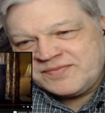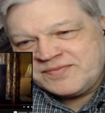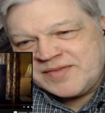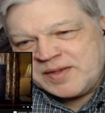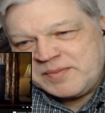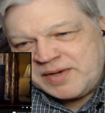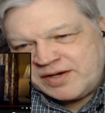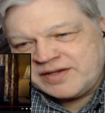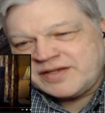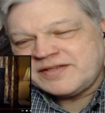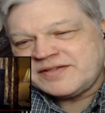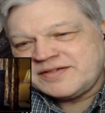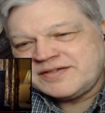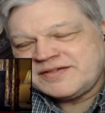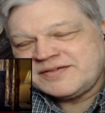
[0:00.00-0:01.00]

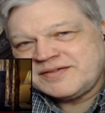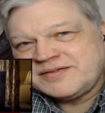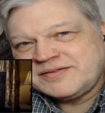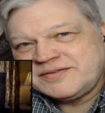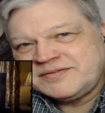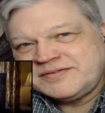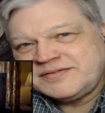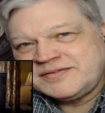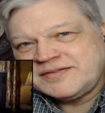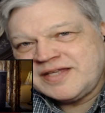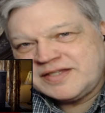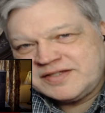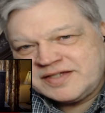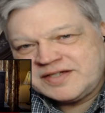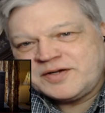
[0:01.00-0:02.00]
Americans
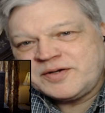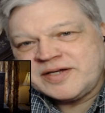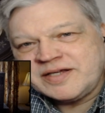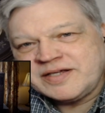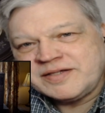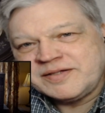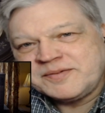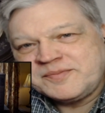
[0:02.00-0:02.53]
in Syria